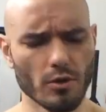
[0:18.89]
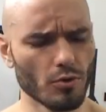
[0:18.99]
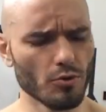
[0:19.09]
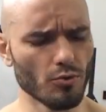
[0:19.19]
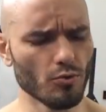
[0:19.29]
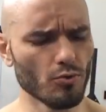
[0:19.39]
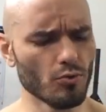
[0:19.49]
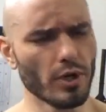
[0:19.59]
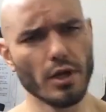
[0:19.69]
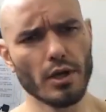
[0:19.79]

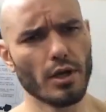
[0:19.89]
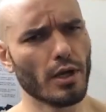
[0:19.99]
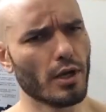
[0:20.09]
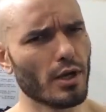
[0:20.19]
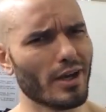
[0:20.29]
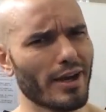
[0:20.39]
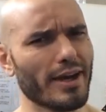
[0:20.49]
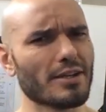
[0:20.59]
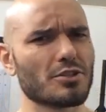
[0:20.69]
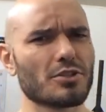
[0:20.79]
who
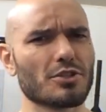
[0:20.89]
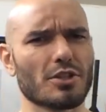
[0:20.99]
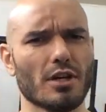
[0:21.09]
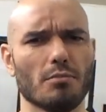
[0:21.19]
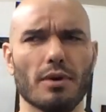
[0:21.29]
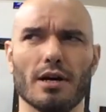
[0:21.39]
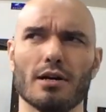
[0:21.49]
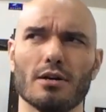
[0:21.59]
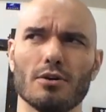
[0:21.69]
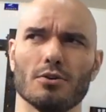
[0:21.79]
asks
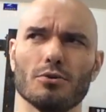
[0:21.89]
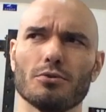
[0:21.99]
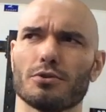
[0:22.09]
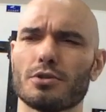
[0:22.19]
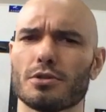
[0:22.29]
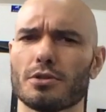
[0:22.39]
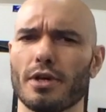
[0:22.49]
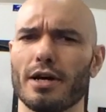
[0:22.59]
about